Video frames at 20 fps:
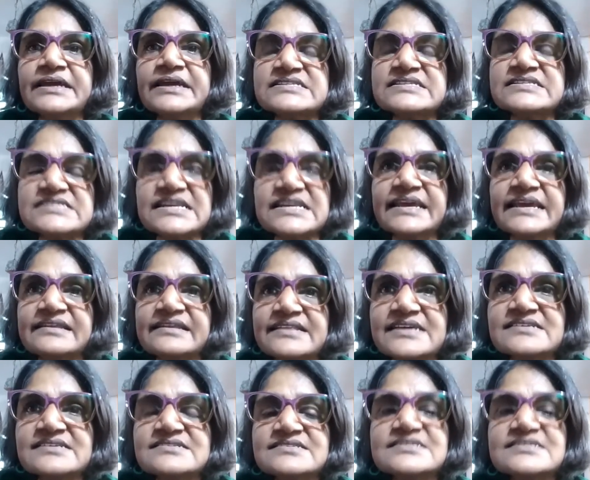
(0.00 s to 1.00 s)
It's like
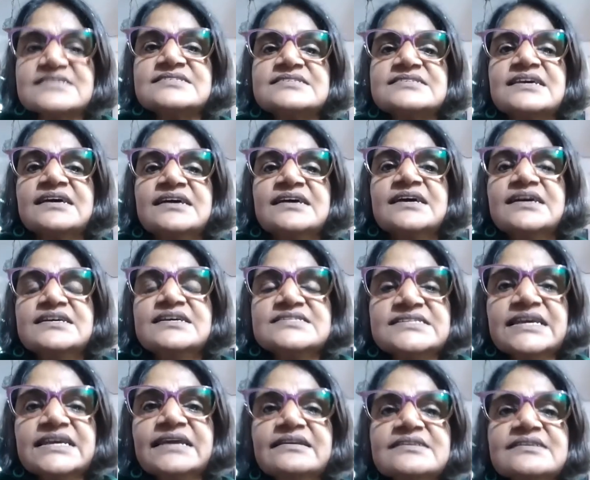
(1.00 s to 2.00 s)
there is this
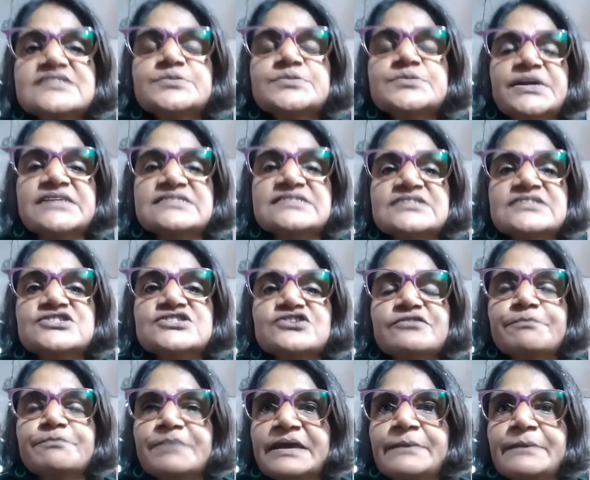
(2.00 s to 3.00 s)
serious presence
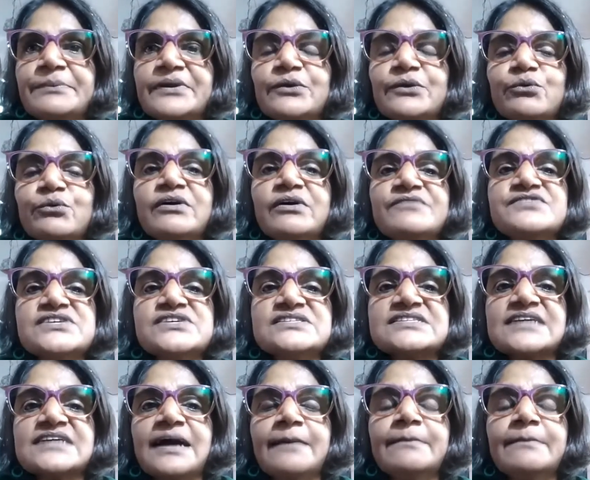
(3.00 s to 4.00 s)
of people who have
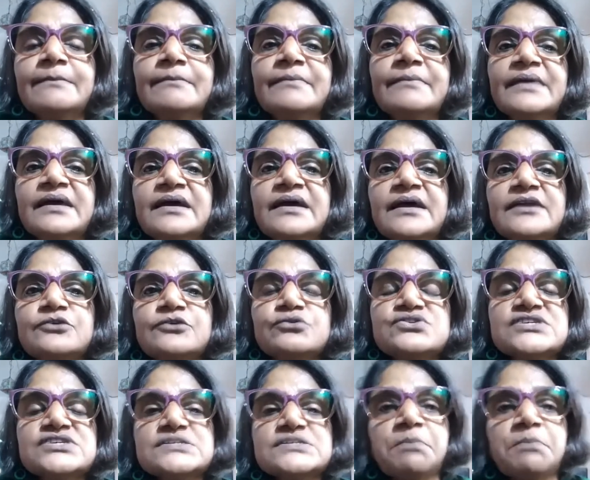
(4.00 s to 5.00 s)
just come to
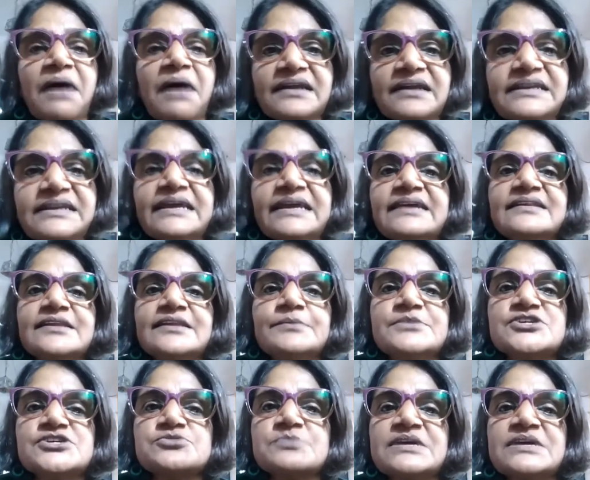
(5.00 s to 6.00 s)
just party in the
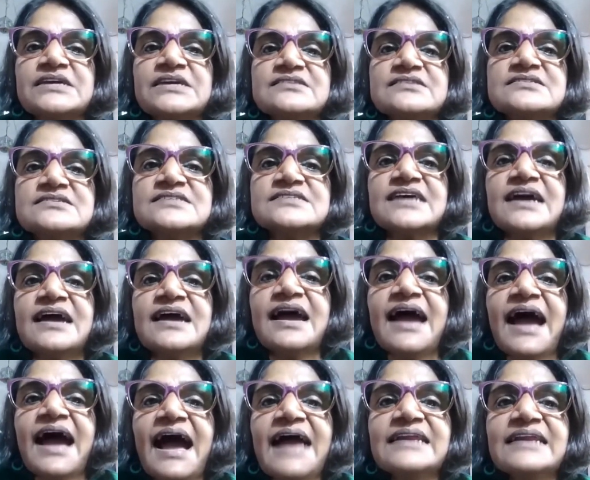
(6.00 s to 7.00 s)
Mishmi Hills
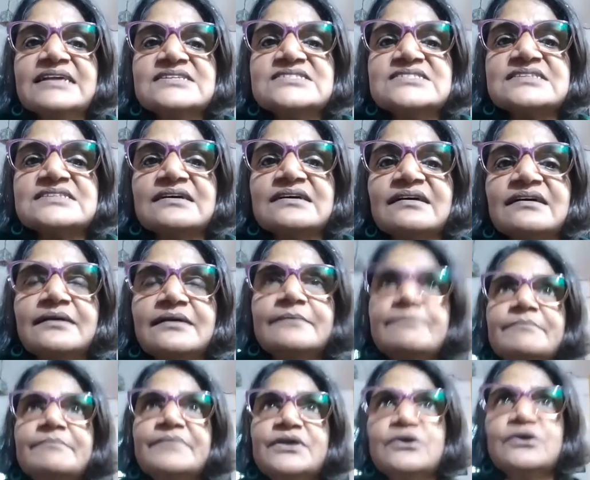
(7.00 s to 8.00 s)
and it's
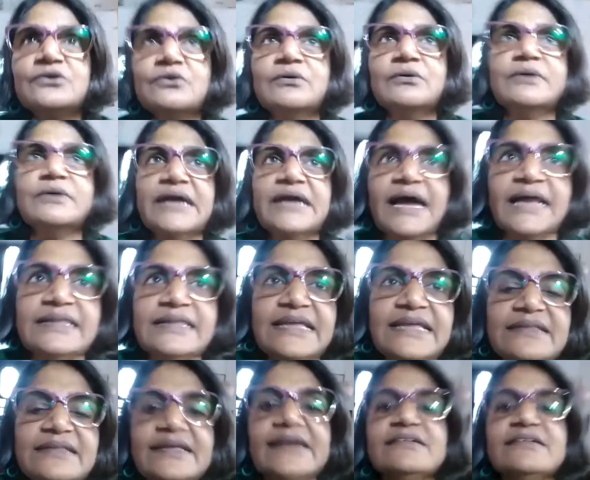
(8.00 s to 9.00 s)
um, you know and
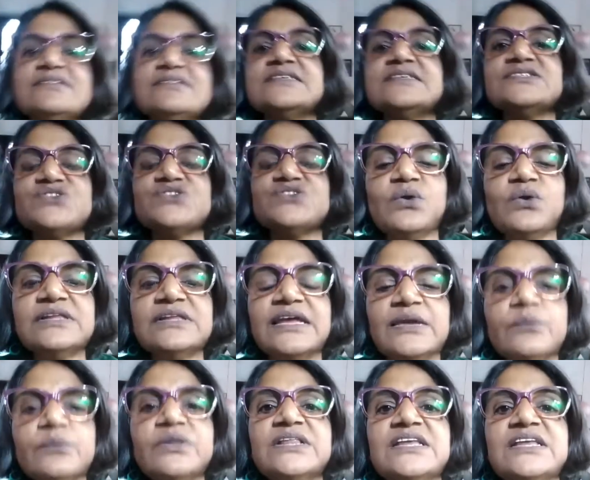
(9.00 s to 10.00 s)
then there is this whole
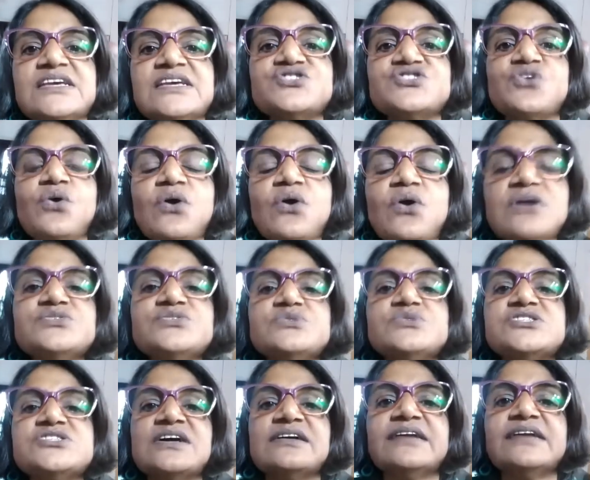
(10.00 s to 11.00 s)
thing with these roads
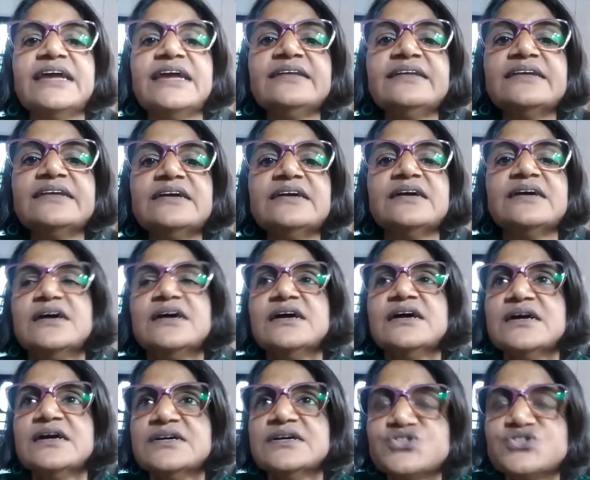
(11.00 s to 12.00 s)
which are creating
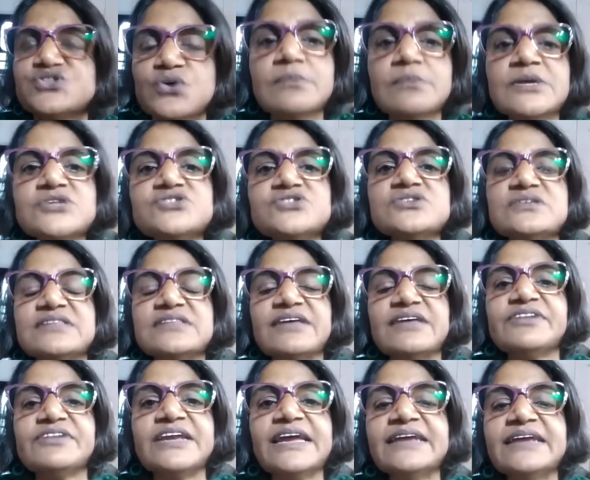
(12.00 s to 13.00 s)
so much
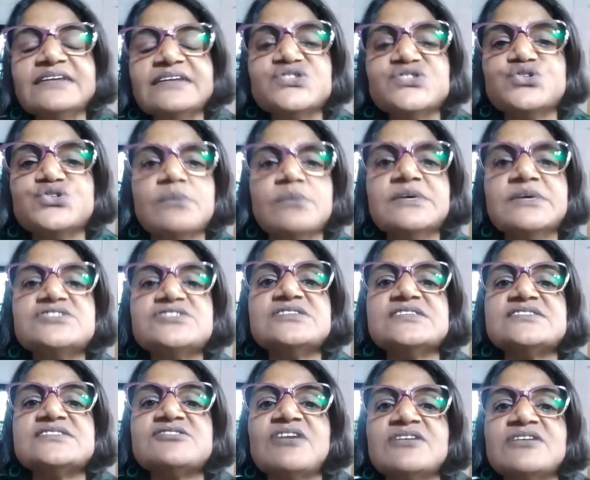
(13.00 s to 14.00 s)
they've created so much
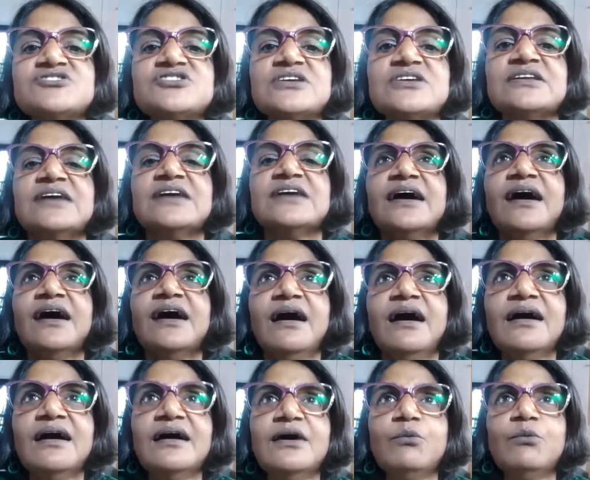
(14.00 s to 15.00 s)
destruction
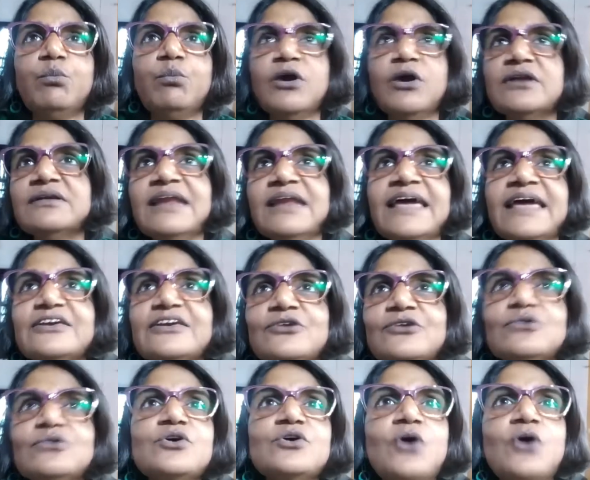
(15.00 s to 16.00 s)
uh, what like you
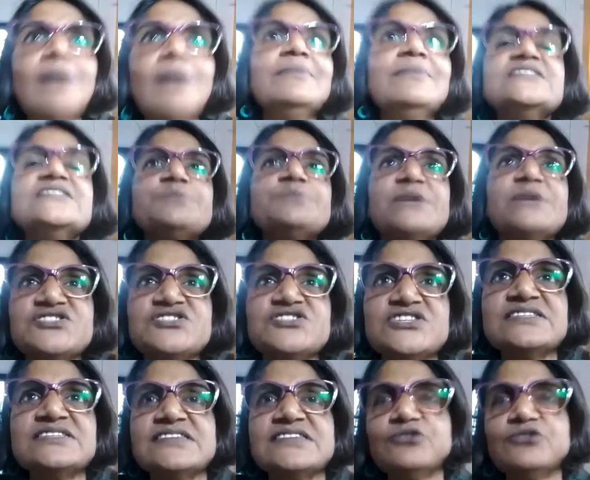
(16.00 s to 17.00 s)
know common
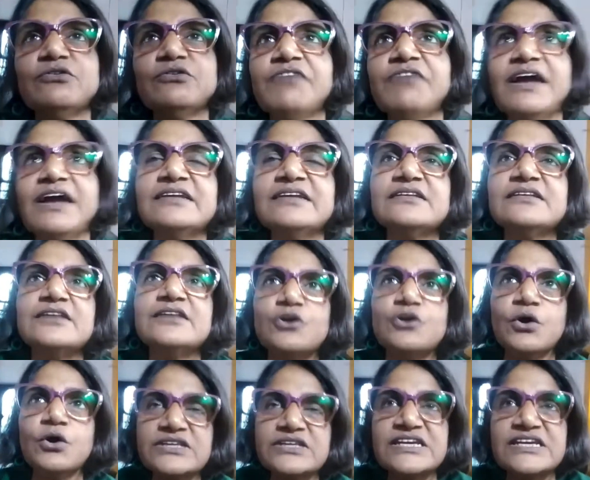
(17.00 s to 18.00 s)
species that you find in the
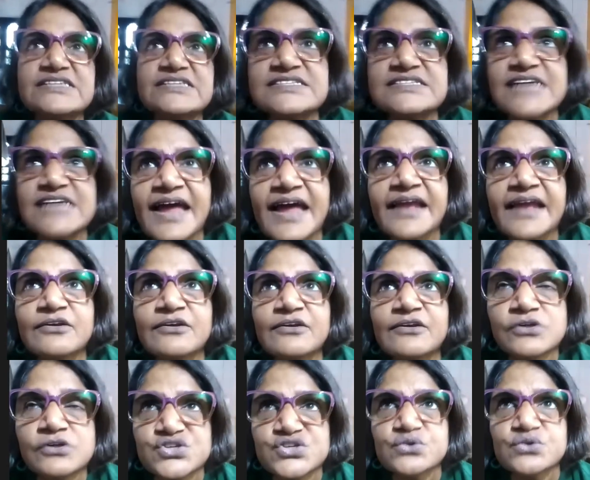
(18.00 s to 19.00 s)
northeast and
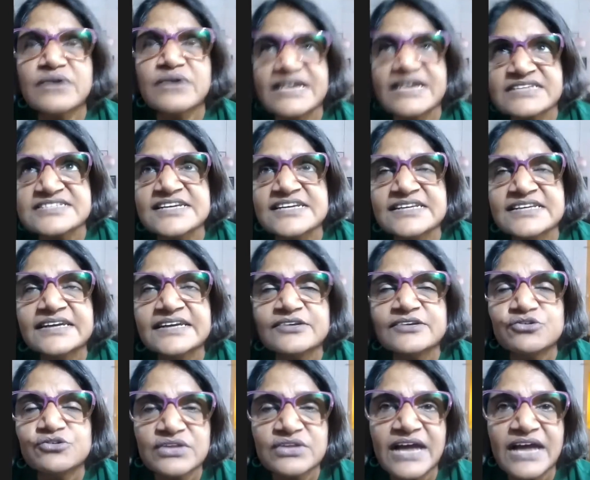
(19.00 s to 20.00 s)
also extending
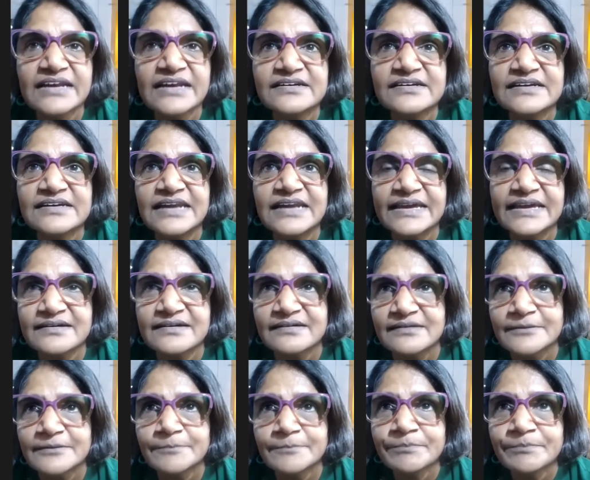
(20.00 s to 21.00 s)
into thailand like
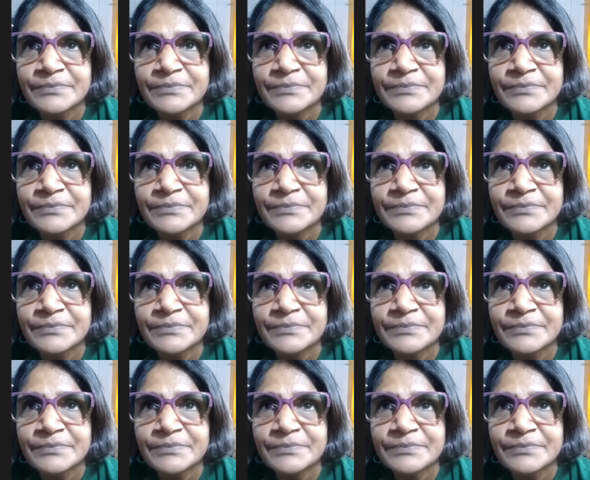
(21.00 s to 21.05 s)
uh,